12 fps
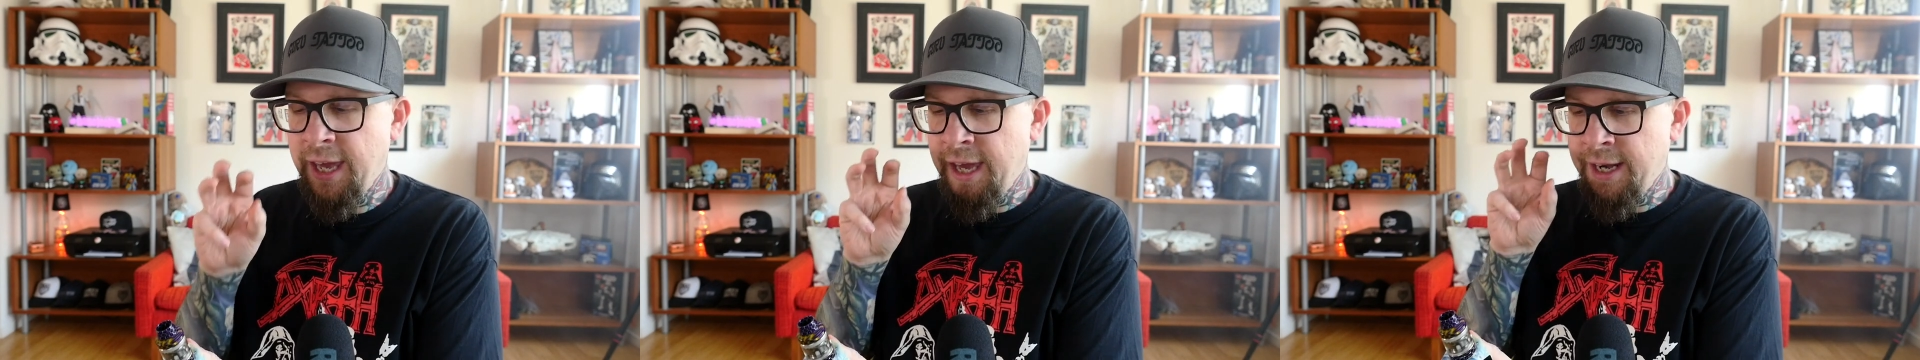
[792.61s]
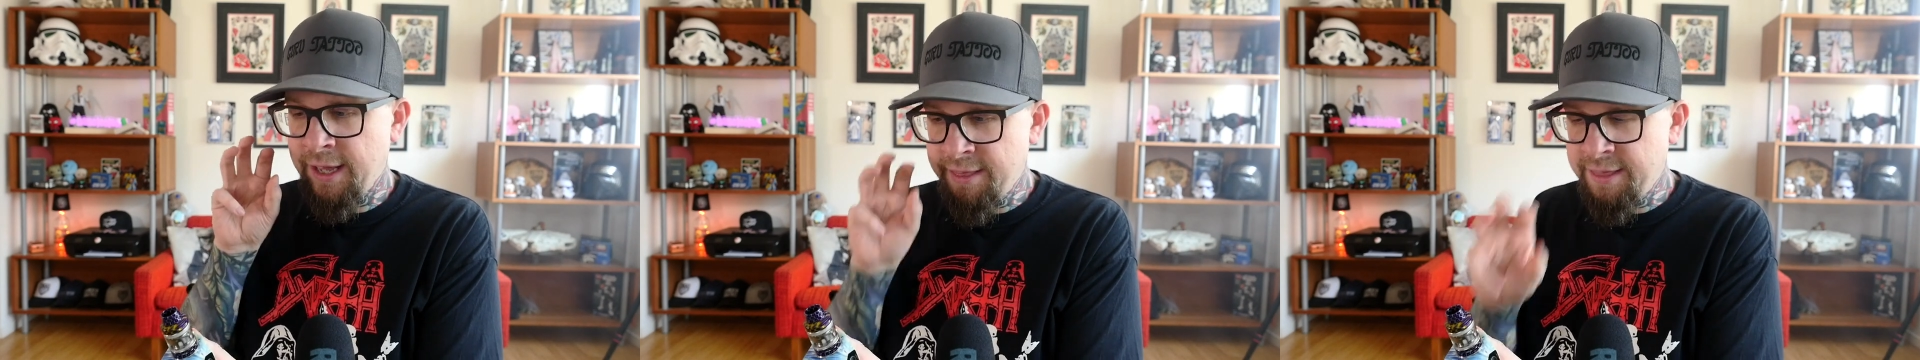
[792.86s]

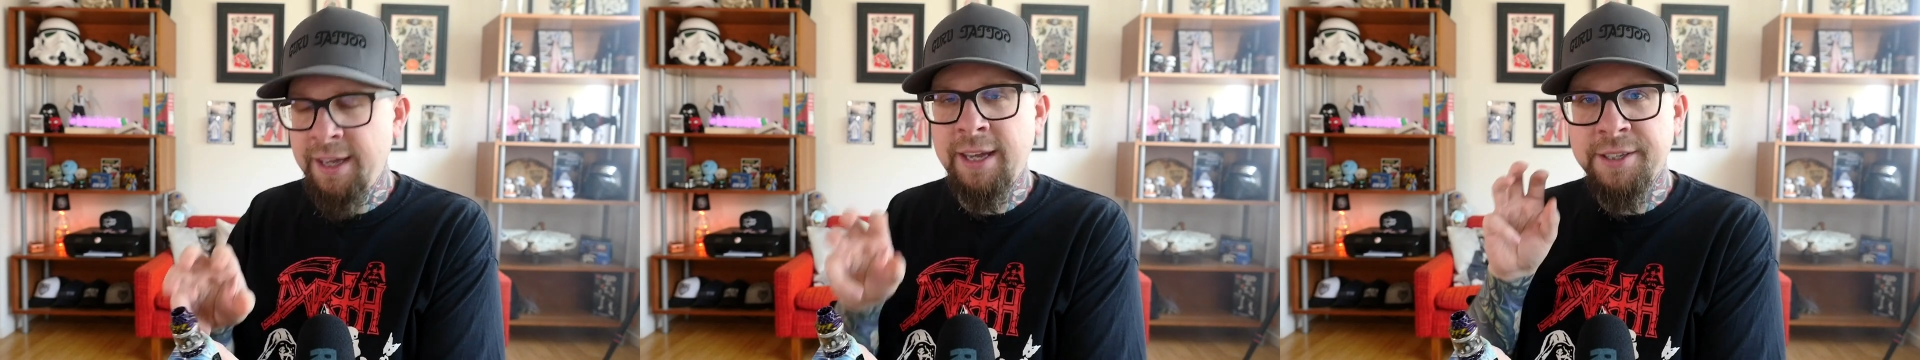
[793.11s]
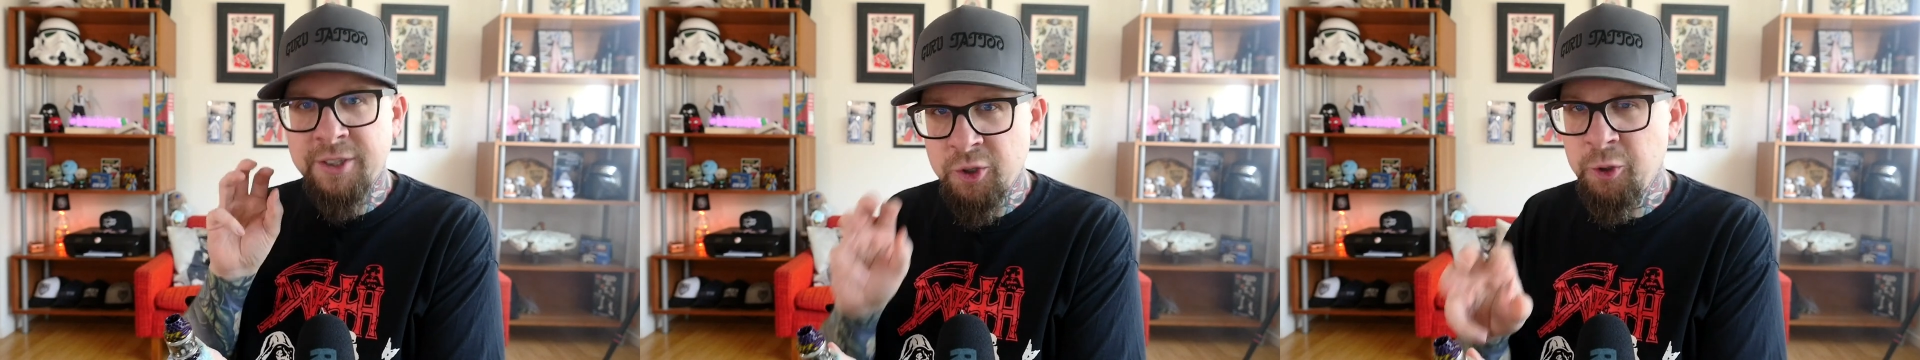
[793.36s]
and i think
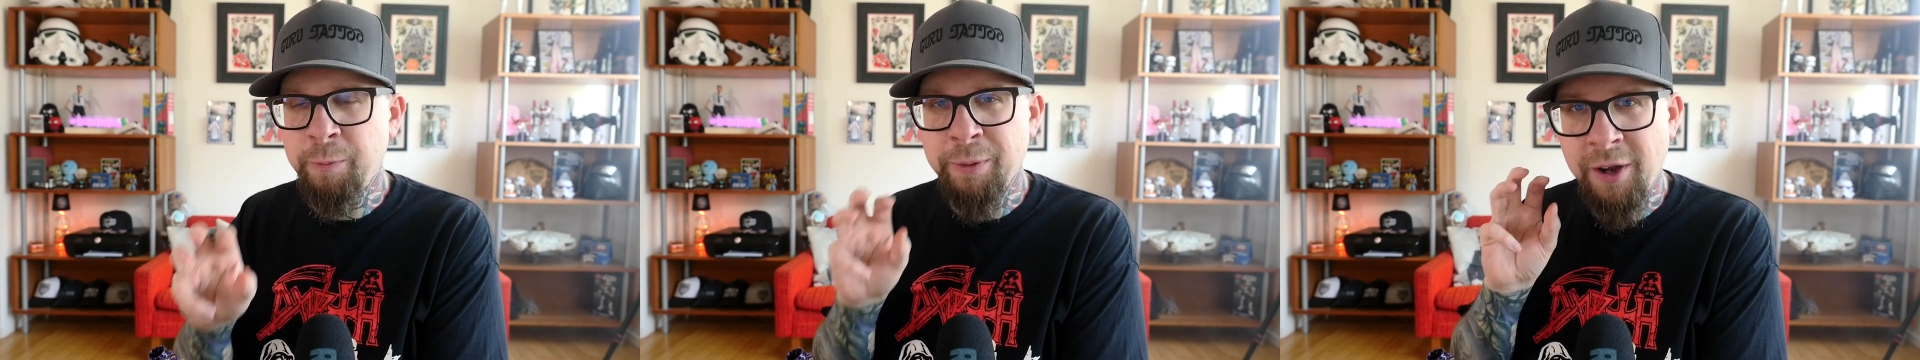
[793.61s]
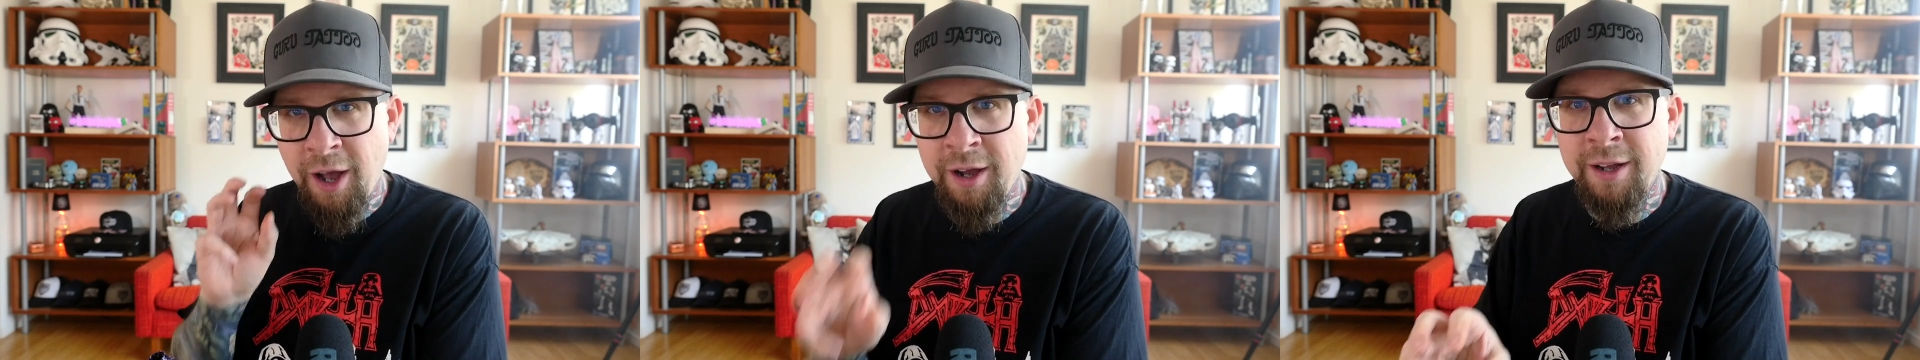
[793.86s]
it's
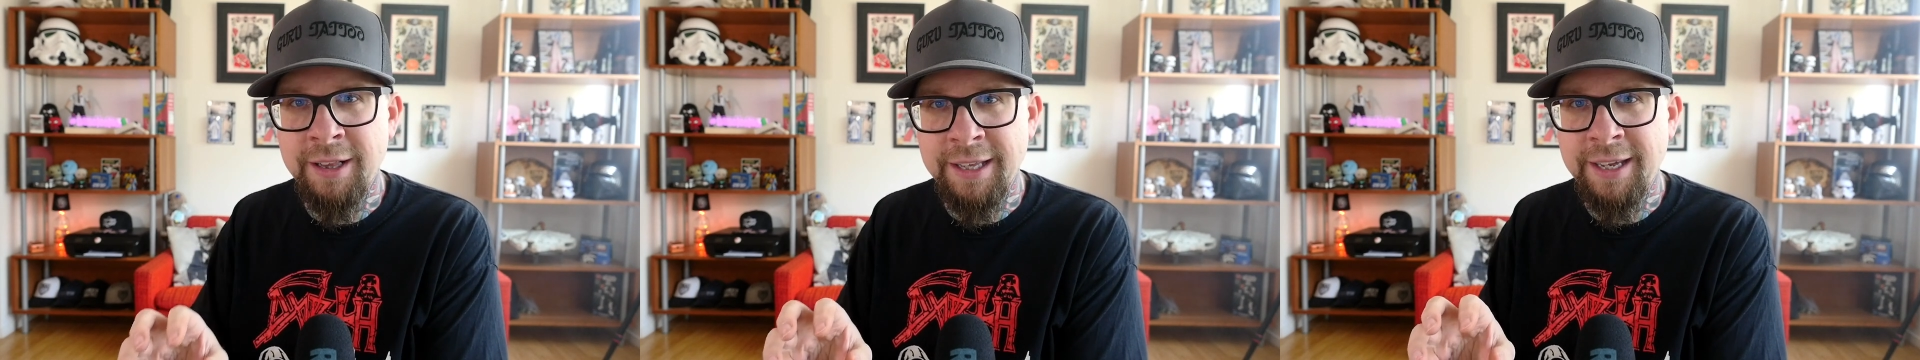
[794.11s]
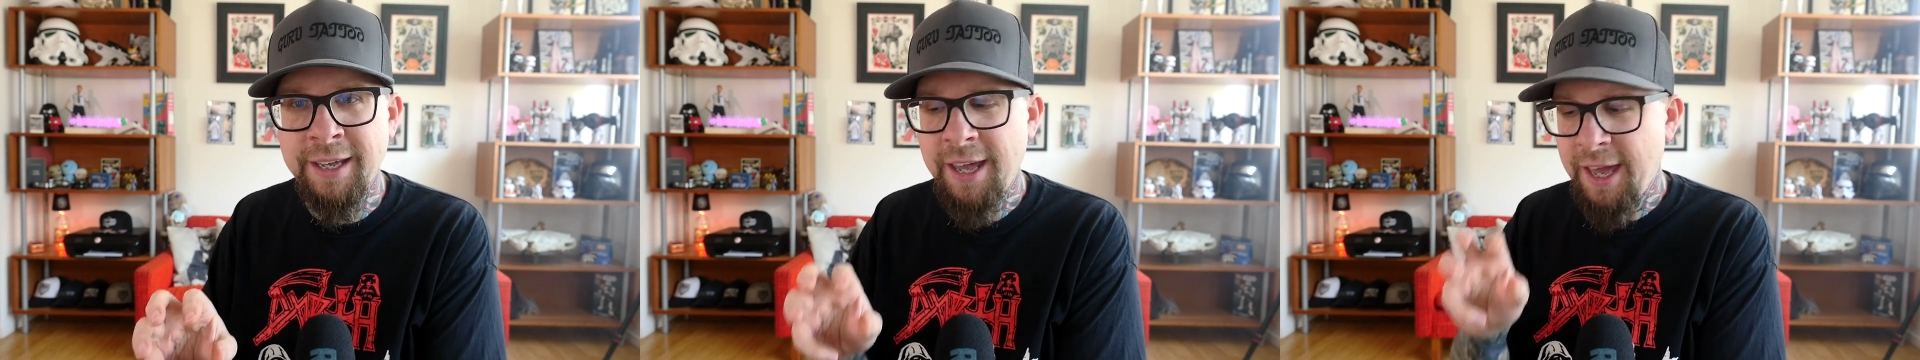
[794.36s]
super
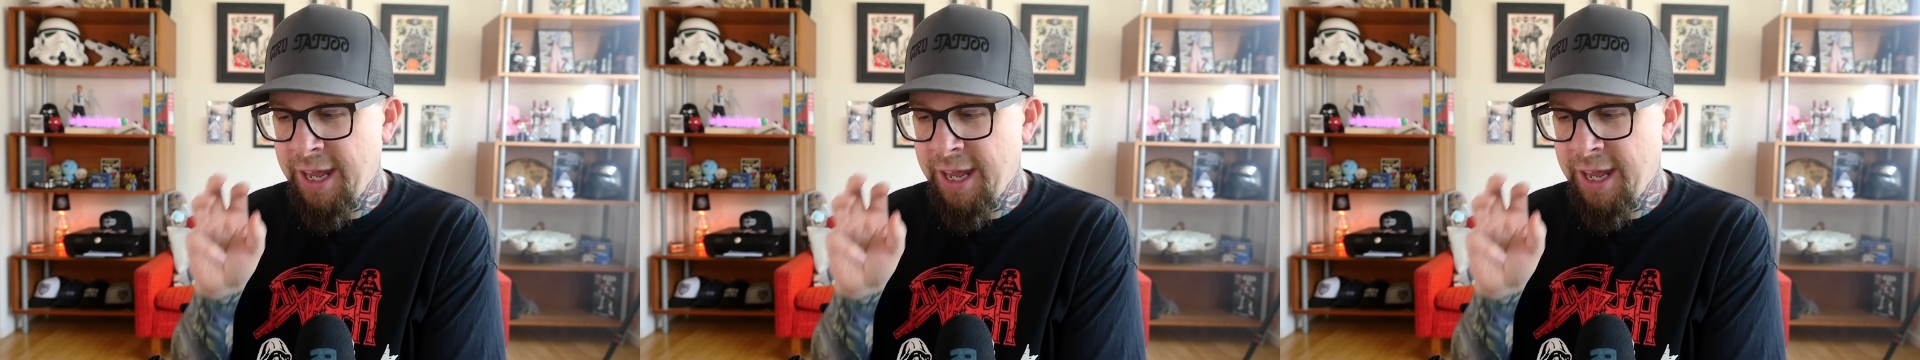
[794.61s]
ugly